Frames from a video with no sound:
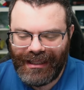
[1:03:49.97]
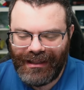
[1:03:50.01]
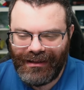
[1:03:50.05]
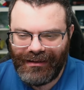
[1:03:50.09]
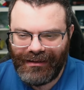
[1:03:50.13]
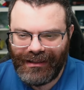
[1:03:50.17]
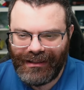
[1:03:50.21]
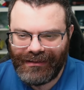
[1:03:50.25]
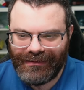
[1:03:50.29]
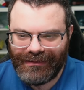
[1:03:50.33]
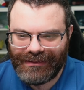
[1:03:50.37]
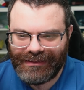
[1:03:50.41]

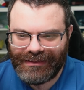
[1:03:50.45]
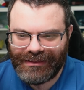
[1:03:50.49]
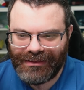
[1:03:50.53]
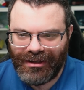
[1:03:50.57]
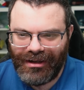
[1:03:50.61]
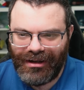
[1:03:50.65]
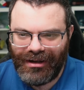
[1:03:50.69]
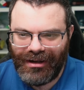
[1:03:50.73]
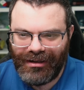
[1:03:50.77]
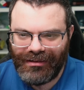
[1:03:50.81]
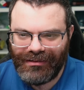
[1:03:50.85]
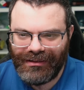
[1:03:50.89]
L is
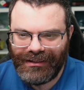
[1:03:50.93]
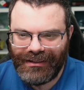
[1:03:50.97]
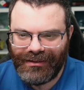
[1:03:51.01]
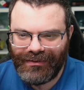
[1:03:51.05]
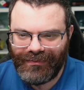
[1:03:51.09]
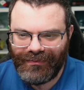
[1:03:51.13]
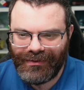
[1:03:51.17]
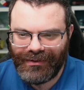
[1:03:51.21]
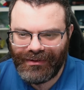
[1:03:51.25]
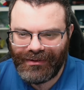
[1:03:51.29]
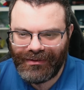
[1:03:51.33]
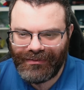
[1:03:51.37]
Kali
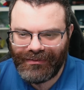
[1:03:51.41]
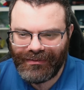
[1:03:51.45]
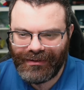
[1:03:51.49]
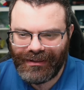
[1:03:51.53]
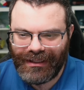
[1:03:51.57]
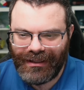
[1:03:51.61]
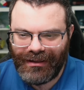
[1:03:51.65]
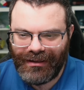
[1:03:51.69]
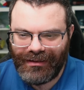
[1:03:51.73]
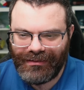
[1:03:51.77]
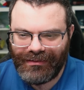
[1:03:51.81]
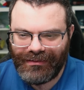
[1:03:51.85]
a word or
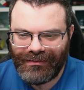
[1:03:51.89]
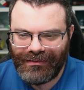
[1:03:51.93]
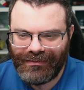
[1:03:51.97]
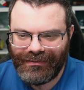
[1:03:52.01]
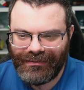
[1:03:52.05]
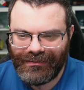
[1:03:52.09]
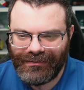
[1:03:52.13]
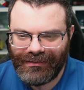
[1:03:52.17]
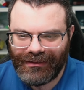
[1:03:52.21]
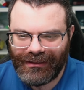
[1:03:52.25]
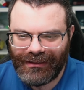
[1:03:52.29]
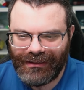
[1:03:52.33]

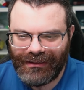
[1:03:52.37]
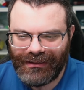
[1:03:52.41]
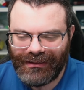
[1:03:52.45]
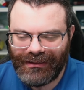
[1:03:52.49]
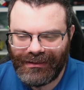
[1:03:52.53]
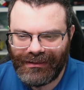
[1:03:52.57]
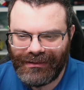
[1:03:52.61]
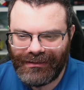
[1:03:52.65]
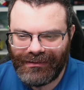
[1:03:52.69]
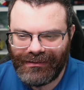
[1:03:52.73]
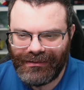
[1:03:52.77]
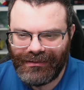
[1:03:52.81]
Kalil?
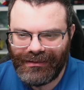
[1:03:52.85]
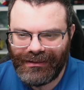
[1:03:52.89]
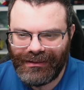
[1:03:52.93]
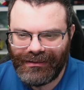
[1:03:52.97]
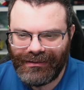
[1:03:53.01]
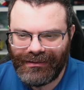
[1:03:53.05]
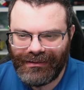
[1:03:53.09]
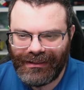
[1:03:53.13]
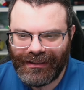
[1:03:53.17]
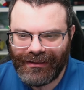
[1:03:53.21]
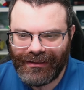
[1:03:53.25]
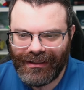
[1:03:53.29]

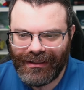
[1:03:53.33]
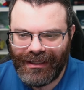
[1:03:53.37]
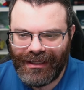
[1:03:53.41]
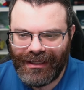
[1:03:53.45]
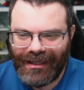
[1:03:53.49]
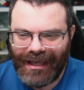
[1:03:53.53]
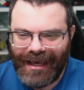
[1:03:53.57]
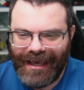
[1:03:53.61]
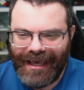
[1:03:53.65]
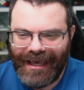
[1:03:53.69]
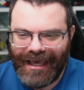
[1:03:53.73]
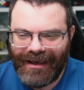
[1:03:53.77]
Like
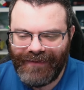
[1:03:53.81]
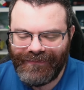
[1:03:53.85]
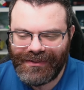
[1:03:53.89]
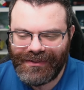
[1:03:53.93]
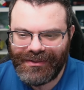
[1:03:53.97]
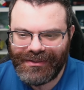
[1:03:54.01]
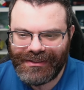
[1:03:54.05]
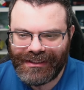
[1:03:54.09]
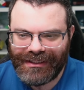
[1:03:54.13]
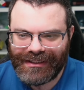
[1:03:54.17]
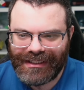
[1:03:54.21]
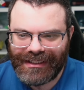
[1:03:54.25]
I have
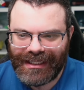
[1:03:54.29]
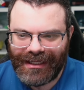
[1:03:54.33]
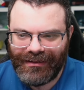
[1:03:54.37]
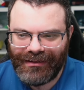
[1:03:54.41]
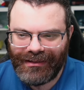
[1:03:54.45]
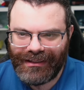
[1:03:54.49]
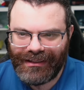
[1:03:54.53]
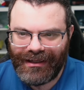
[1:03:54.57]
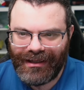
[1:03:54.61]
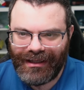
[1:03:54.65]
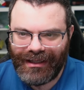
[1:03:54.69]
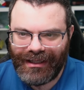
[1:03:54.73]
to use this
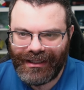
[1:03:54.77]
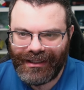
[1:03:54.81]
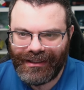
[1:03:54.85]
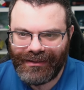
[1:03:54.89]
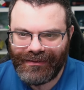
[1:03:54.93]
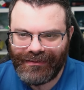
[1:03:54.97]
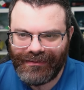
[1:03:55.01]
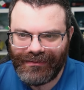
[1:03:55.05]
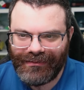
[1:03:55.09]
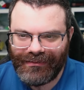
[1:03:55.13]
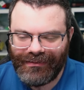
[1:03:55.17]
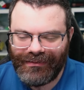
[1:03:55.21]
L and
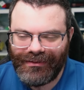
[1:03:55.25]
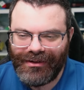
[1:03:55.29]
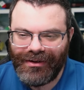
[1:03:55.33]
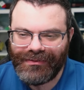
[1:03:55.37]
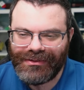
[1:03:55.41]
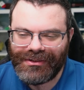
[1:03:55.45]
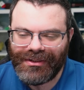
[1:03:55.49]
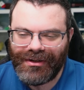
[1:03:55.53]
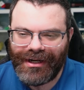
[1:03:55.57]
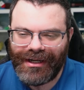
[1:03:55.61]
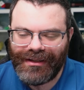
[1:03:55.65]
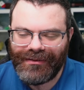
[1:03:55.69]
I. Oh no,
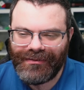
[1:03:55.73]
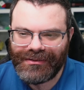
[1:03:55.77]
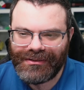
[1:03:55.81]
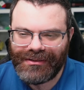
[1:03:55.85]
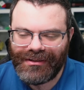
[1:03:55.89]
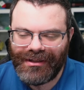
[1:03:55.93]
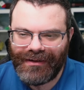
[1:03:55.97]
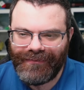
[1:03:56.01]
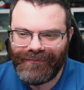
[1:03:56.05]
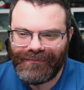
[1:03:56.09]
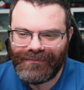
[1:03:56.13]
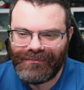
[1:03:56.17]
sorry. There's
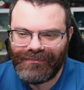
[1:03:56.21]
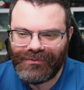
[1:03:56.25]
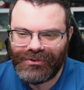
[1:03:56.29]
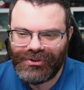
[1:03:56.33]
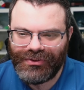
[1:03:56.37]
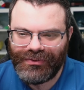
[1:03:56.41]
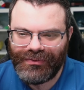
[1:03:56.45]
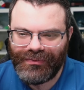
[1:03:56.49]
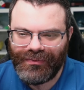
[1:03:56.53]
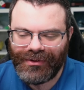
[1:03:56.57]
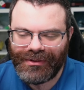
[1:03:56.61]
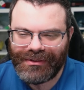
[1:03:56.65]
not
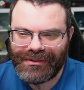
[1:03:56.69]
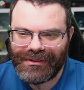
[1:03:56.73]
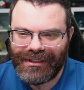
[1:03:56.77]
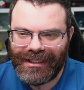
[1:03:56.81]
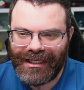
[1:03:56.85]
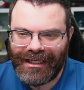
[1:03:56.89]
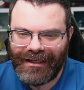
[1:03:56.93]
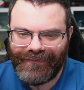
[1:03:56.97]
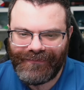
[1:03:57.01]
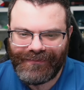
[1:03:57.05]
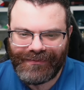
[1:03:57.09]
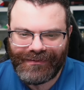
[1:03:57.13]
two words
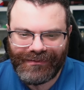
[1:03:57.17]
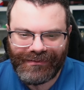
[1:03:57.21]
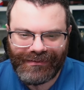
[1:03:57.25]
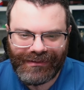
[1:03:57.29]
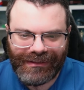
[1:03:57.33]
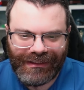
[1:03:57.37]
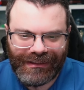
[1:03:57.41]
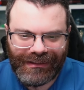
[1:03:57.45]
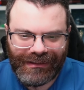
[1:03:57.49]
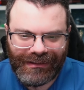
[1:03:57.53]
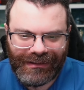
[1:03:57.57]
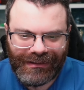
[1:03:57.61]
left.
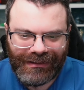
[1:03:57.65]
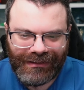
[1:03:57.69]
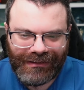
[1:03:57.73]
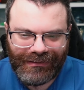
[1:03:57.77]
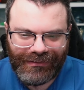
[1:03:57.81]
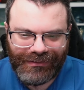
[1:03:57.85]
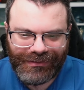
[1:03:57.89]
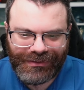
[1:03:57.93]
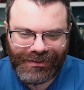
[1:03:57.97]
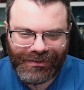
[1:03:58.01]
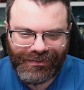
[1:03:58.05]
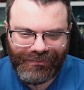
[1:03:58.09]

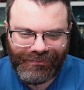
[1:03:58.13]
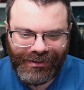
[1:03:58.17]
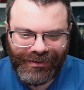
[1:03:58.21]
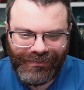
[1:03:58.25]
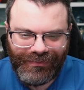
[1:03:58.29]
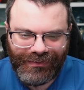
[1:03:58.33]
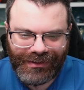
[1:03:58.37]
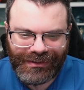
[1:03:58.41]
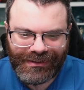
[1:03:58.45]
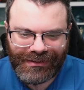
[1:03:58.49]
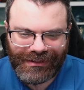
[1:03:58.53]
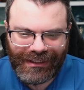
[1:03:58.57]
There's three
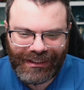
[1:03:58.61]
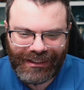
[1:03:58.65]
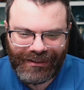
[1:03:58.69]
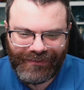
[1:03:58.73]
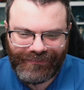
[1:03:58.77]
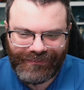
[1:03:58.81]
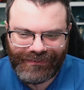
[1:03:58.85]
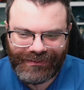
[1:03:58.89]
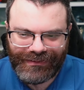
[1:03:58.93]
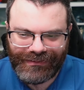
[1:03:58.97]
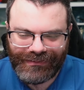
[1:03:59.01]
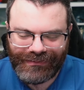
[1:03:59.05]
words
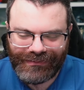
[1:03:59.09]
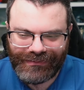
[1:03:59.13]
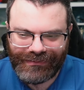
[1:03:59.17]
left.